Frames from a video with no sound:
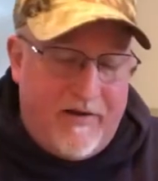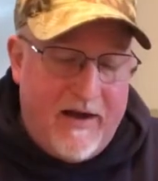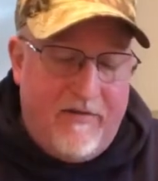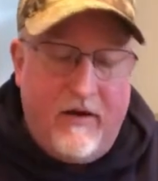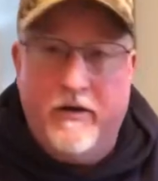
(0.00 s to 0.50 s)

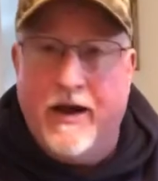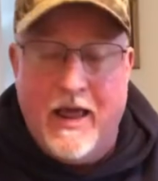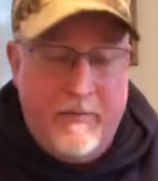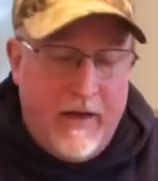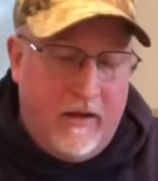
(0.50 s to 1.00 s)
500
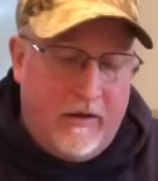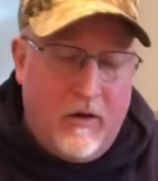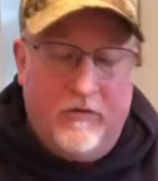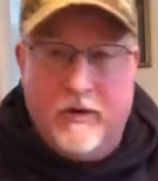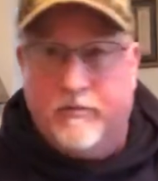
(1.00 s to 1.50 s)
ml and
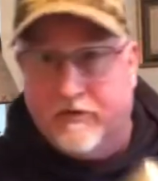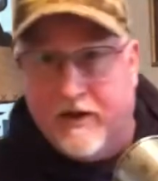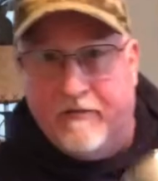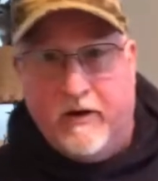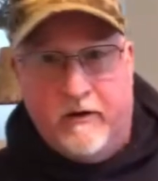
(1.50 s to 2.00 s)
goes up to
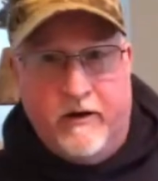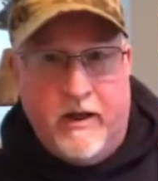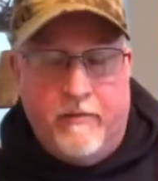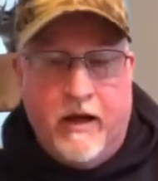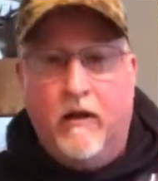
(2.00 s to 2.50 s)
700
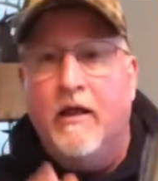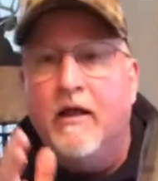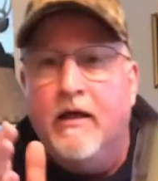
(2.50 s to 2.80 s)
ml.